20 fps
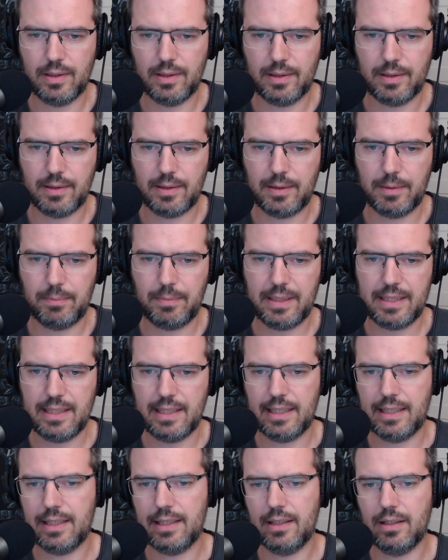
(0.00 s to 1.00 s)
uh,
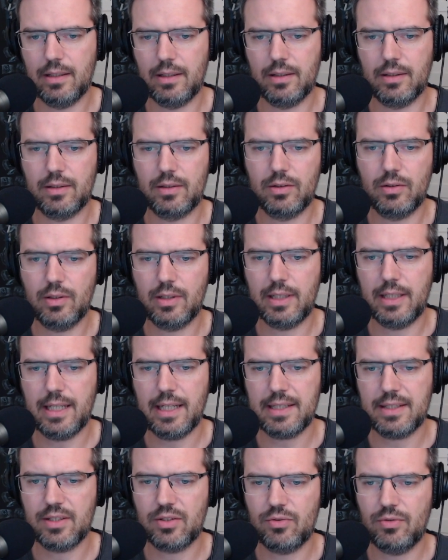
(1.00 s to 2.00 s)
basically
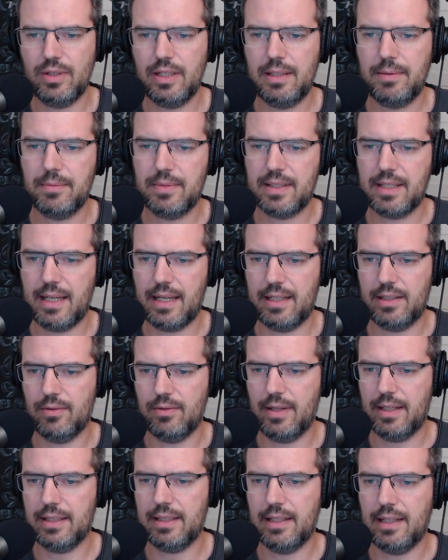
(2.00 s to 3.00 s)
get streams and
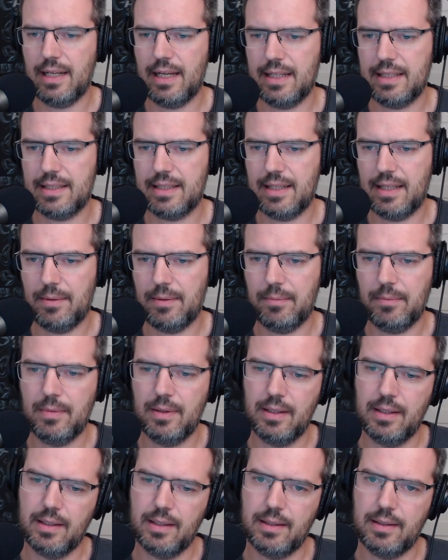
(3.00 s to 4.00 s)
you analyze them,
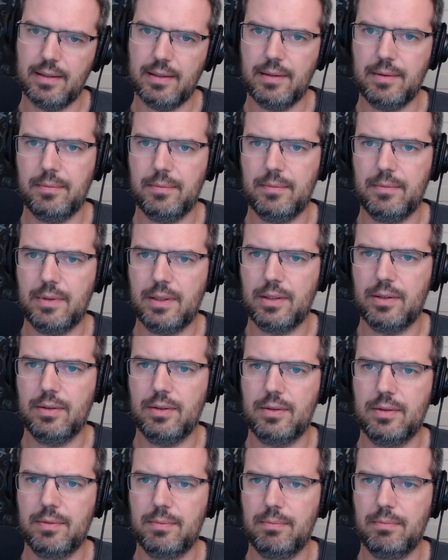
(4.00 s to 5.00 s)
um, we
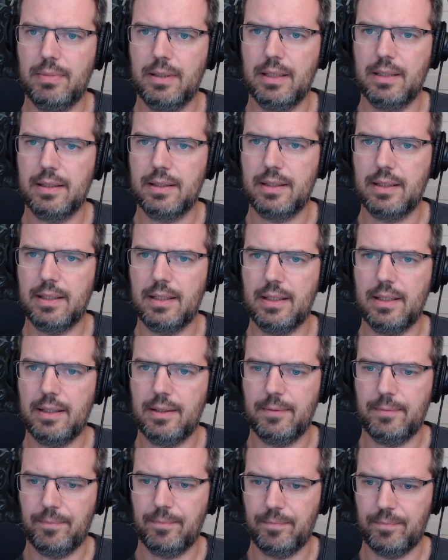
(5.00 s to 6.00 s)
could build
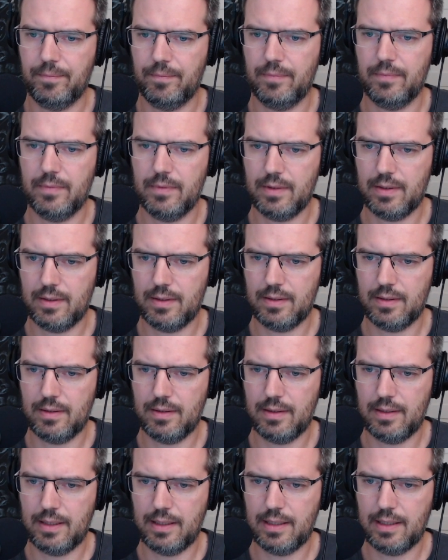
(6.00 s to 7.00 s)
a
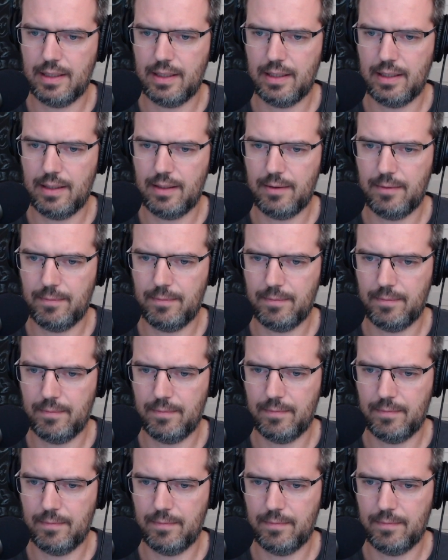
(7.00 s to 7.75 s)
like a